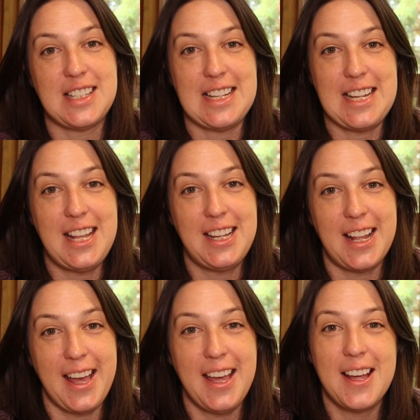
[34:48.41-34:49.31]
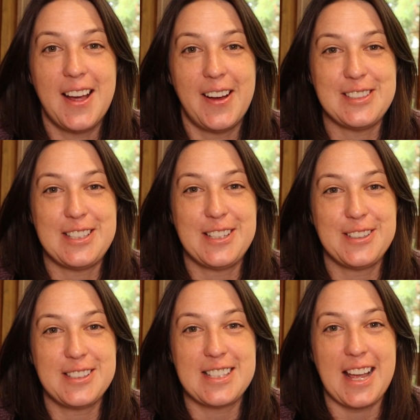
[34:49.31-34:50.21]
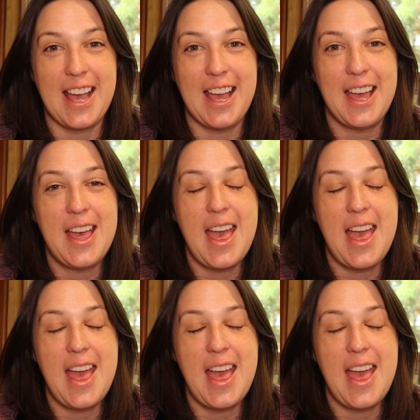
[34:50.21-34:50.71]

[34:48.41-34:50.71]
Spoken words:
to knit night on Tuesday,